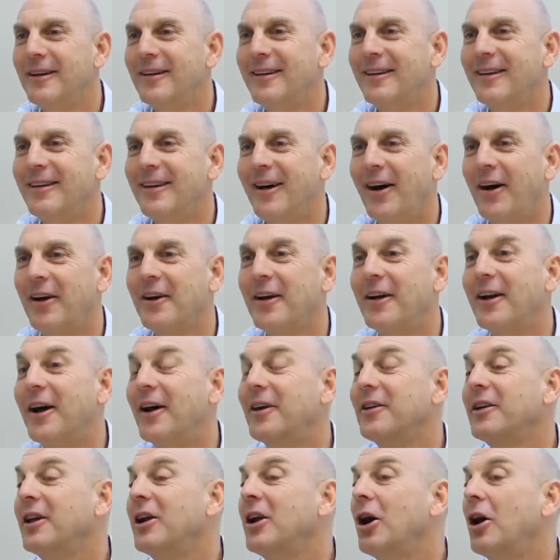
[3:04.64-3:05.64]
Yeah. I, I don't
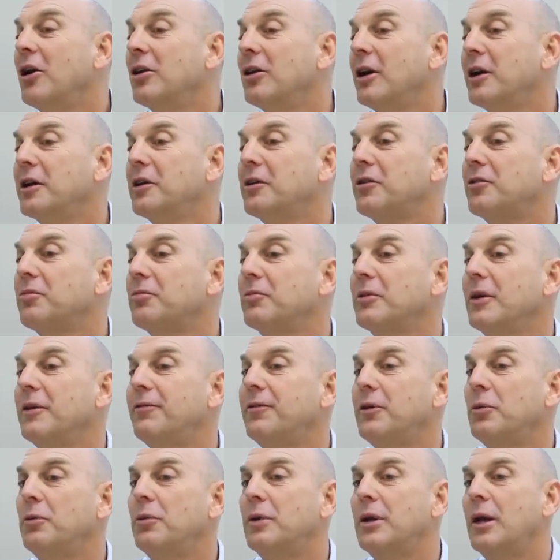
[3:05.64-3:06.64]
know. Right. You know, like
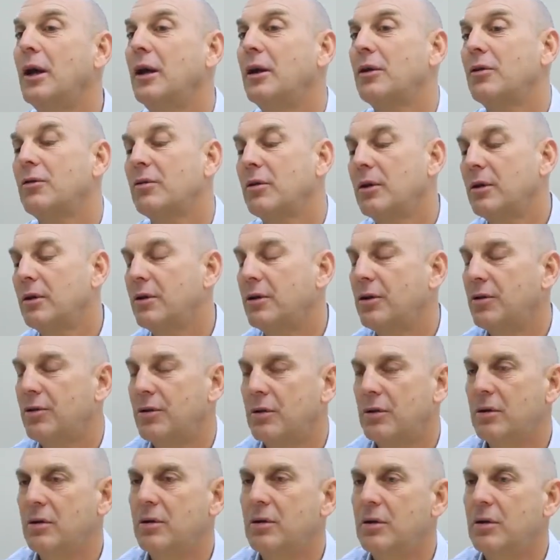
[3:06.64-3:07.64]
if you, you know, just
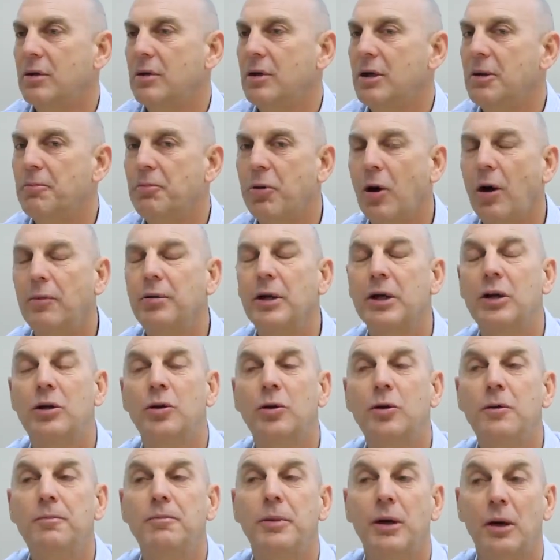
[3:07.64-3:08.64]
you probably
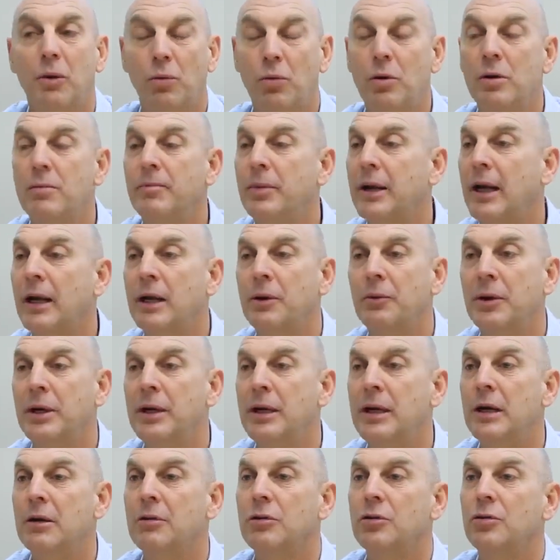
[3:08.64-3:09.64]
could, but it wouldn't be anywhere
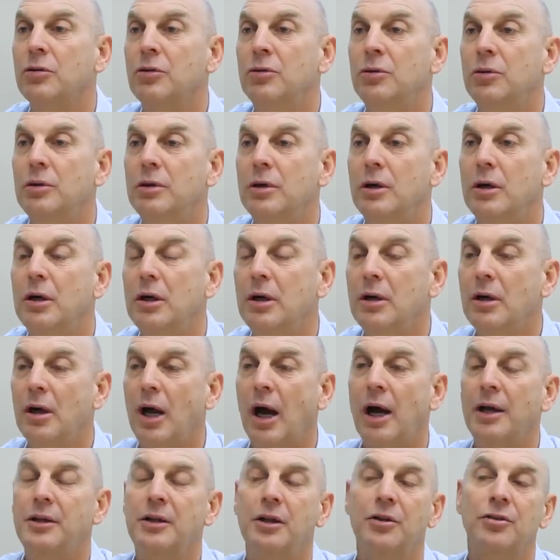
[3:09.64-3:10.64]
near as good. Yeah.
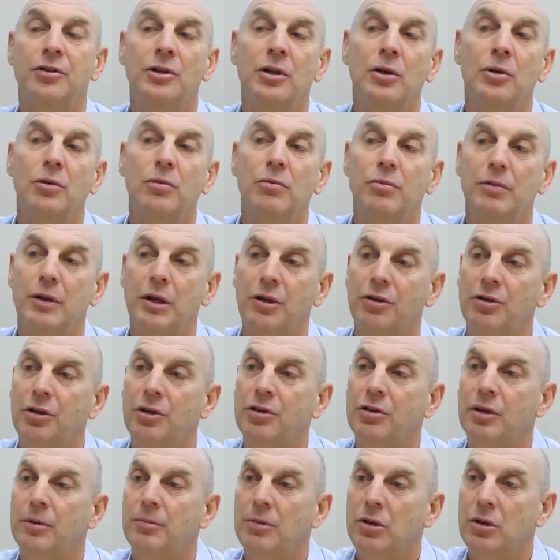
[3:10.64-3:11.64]
And you're still your
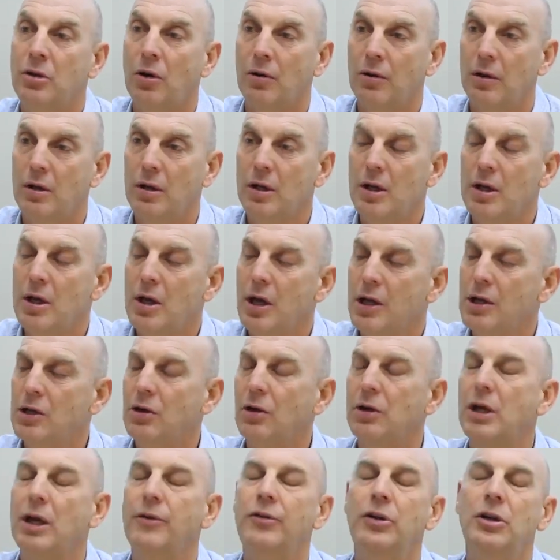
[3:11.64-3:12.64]
system's not.
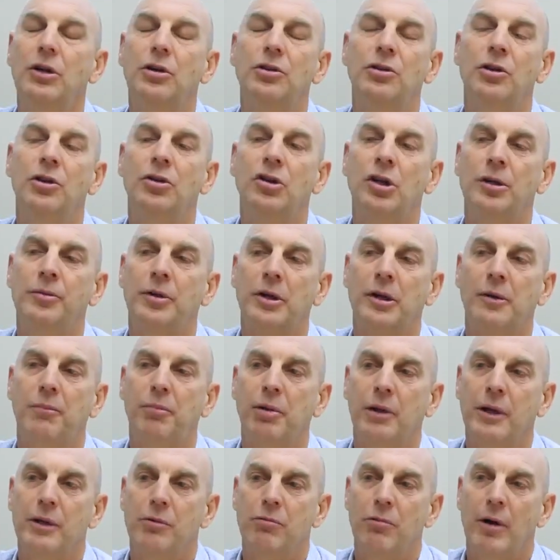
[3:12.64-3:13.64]
You're not giving your system a
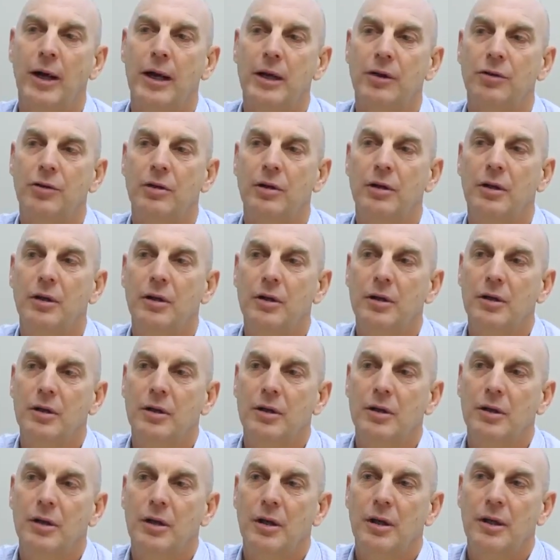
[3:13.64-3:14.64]
complete rest. Yeah.
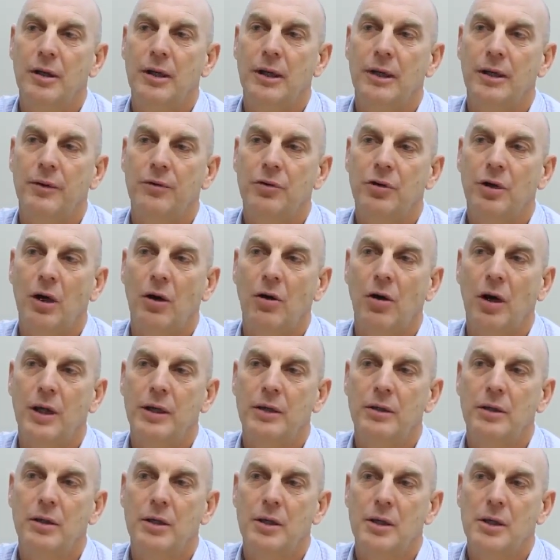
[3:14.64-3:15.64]
Yeah. So
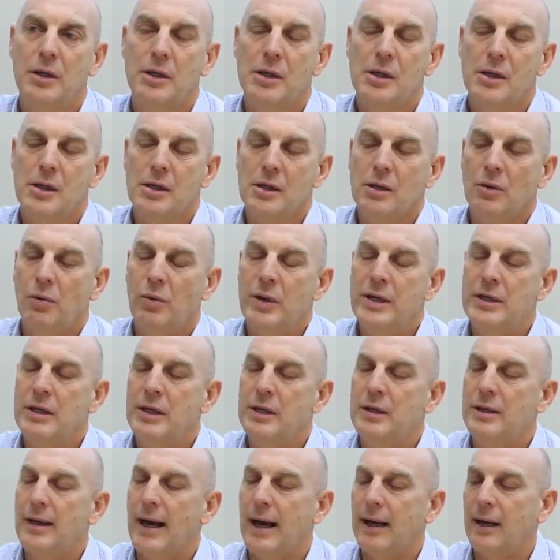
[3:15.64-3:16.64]
I we
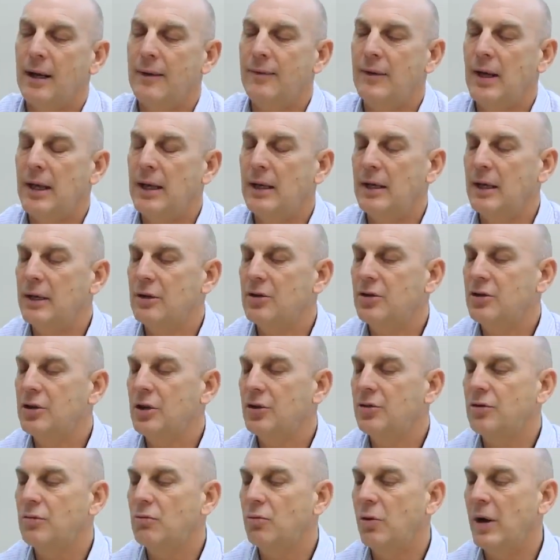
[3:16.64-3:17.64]
did that, and then it's
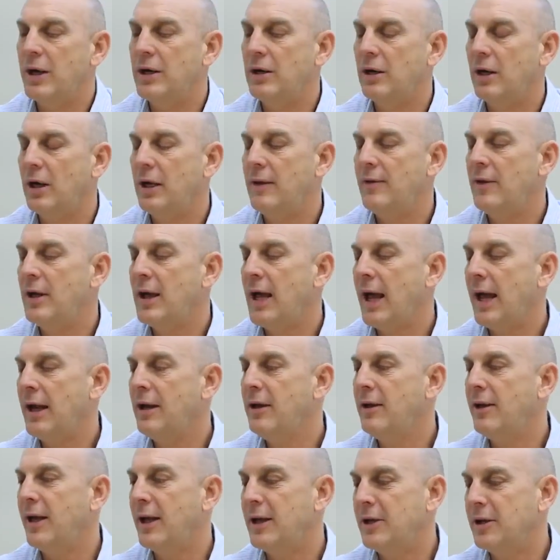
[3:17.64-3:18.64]
just when in the
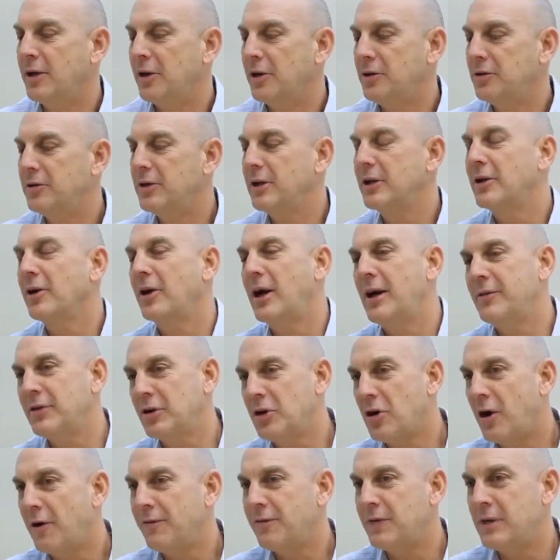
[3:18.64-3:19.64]
end there, you know, you said, "Can I have a
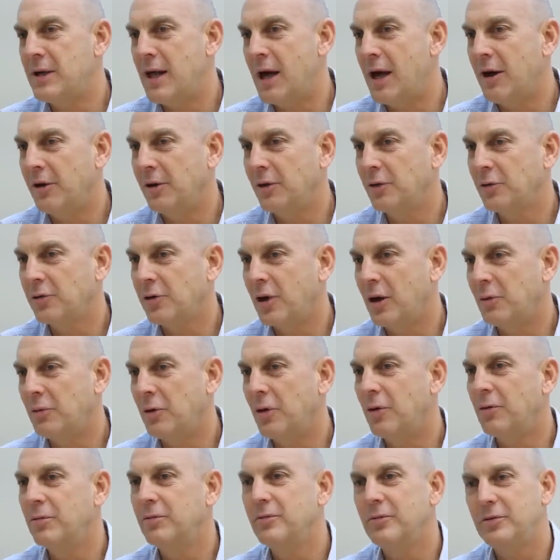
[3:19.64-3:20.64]
coffee now?" And it's like,
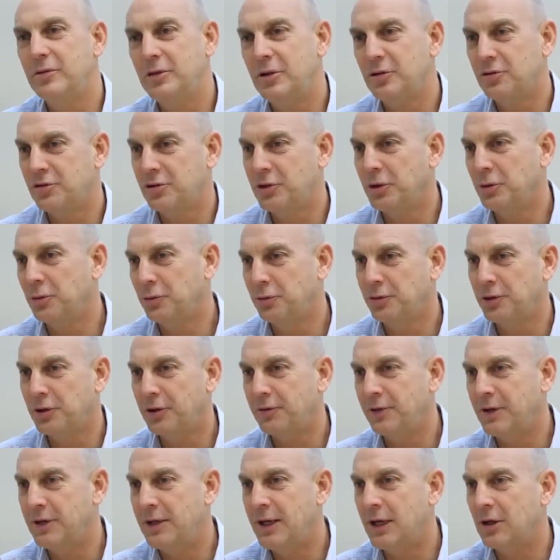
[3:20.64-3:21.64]
well, you're still sort
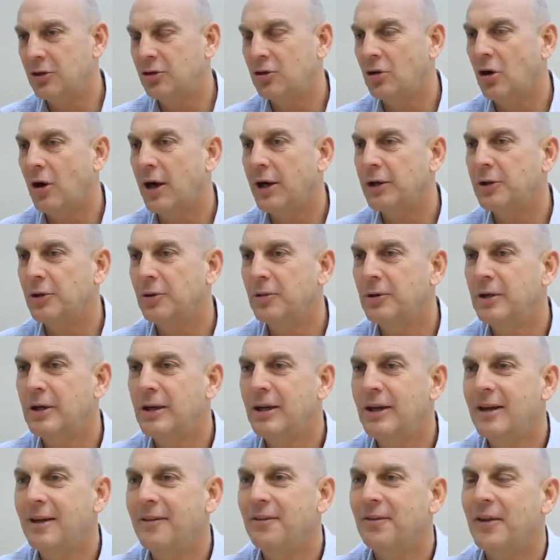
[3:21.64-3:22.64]
of in that cycle,
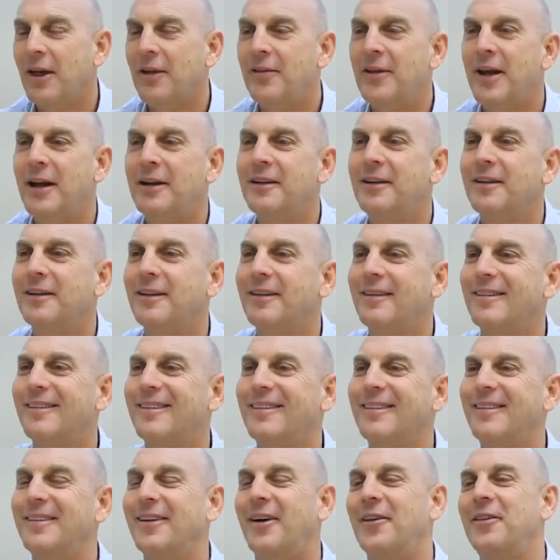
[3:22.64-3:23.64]
and then
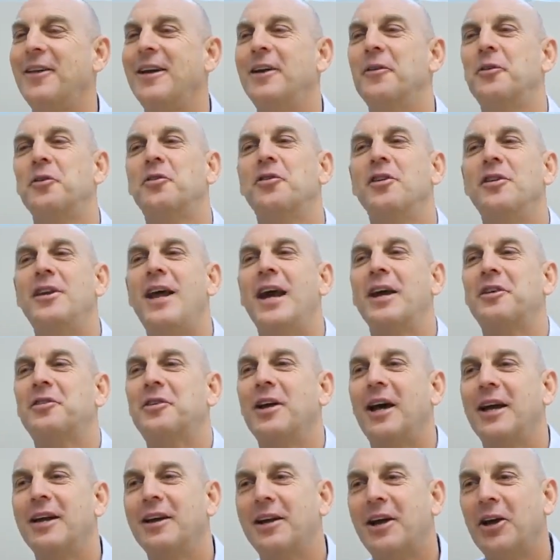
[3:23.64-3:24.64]
I think it was the next
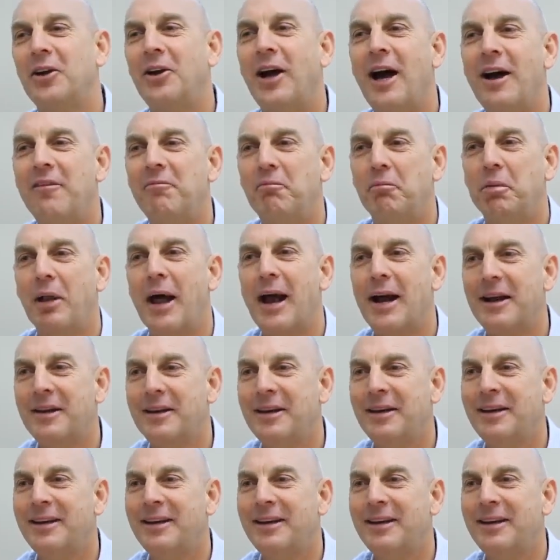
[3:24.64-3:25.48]
day, can I have black